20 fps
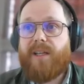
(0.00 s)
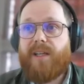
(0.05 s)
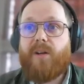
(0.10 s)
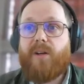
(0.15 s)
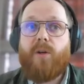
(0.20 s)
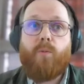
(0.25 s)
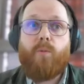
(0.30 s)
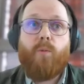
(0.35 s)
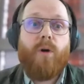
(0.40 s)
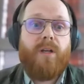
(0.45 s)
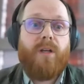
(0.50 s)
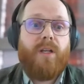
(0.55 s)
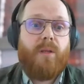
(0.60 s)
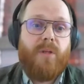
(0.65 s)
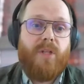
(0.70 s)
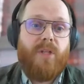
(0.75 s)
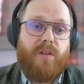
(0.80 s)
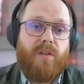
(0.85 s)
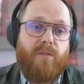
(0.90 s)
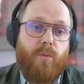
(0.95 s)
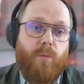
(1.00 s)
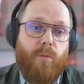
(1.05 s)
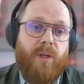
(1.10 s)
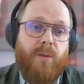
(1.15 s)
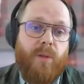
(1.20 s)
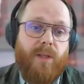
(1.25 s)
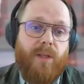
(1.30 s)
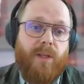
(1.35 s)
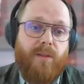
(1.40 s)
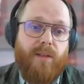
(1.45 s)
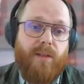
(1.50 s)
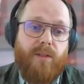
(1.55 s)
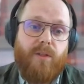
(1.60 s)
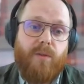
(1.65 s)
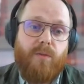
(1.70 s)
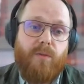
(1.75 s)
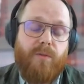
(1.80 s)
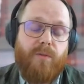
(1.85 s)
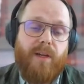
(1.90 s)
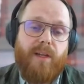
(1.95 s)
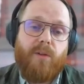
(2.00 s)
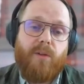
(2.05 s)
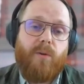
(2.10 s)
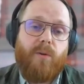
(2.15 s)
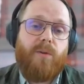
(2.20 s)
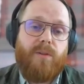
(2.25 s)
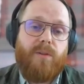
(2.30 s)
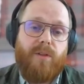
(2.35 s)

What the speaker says: click on one image of a windmill and you find